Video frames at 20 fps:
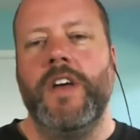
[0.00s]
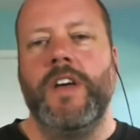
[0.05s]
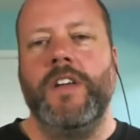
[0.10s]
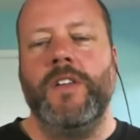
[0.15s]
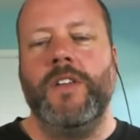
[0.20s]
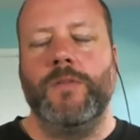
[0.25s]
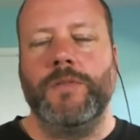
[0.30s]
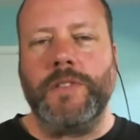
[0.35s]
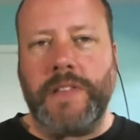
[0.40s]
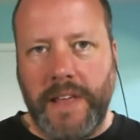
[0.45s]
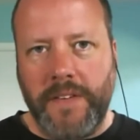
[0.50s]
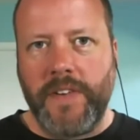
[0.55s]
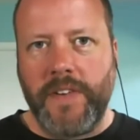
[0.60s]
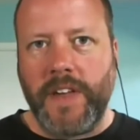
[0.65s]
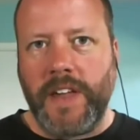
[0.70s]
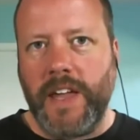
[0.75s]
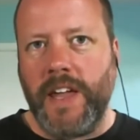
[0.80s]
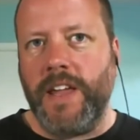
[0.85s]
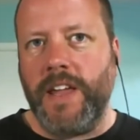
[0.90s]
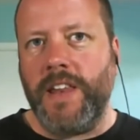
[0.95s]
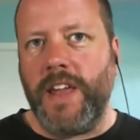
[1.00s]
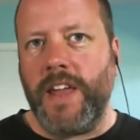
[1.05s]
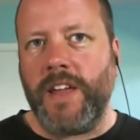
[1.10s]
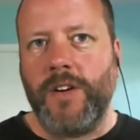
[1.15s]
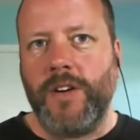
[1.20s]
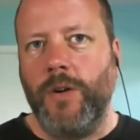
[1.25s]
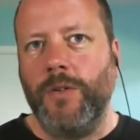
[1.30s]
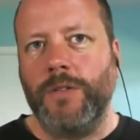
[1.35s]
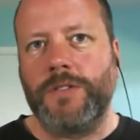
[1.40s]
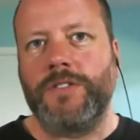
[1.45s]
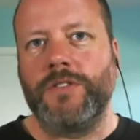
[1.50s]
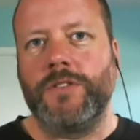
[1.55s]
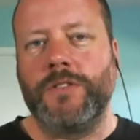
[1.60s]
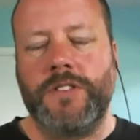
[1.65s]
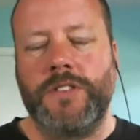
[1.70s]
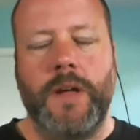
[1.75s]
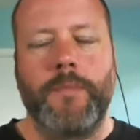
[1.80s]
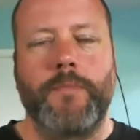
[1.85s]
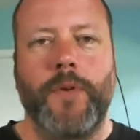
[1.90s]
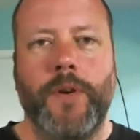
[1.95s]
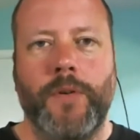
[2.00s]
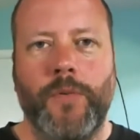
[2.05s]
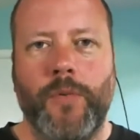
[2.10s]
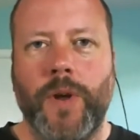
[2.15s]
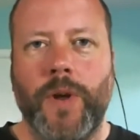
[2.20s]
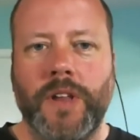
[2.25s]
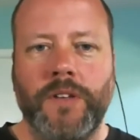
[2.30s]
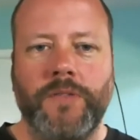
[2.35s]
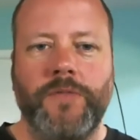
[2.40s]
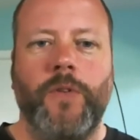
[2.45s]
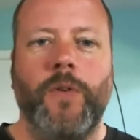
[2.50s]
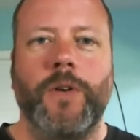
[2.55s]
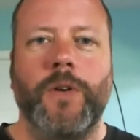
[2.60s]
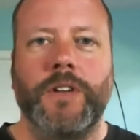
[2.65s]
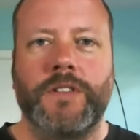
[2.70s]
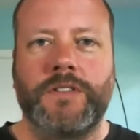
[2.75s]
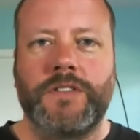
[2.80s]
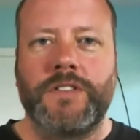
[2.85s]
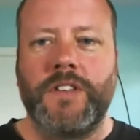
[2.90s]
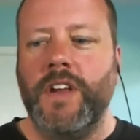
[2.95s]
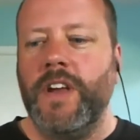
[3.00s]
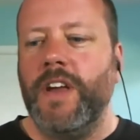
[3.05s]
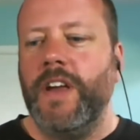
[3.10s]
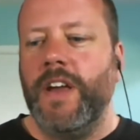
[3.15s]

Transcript: You know, living in a coastal temperate rainforest,